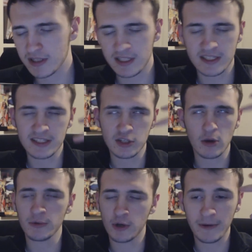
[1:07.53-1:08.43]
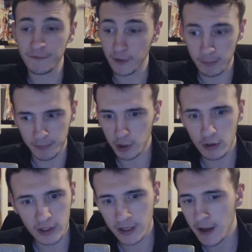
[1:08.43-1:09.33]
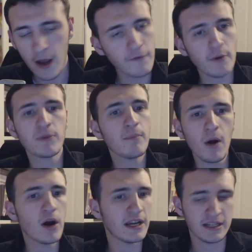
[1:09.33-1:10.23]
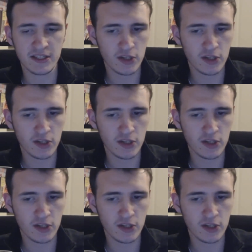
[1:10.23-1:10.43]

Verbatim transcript: This is coming from purely from the mind,